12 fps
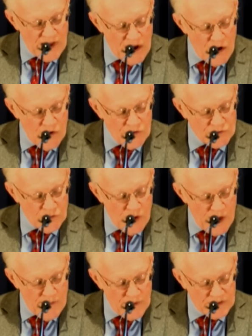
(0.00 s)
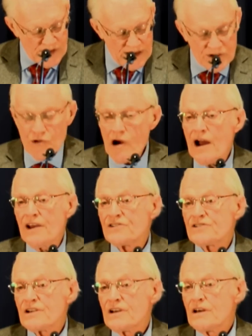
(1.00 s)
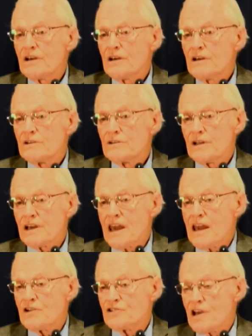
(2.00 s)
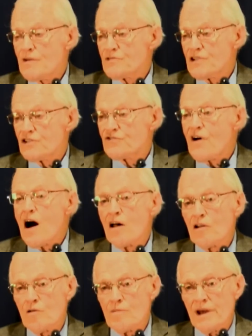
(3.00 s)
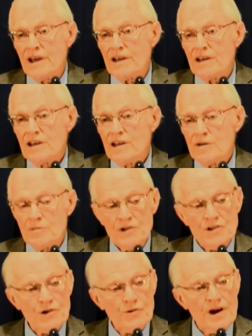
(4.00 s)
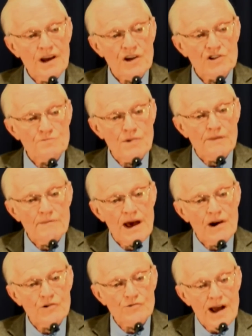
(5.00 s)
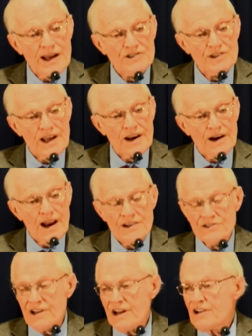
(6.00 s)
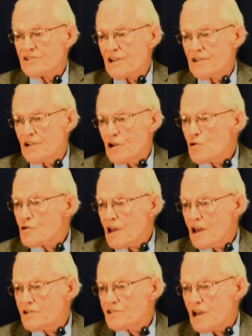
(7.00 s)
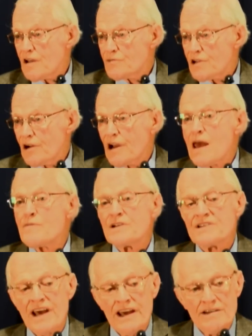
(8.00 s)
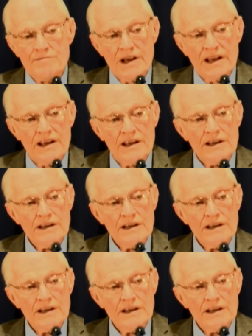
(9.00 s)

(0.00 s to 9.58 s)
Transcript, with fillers: I also imitate Christ. The King James says, Follow me. But the Greek is better translated as it is in the New King James here imitate me.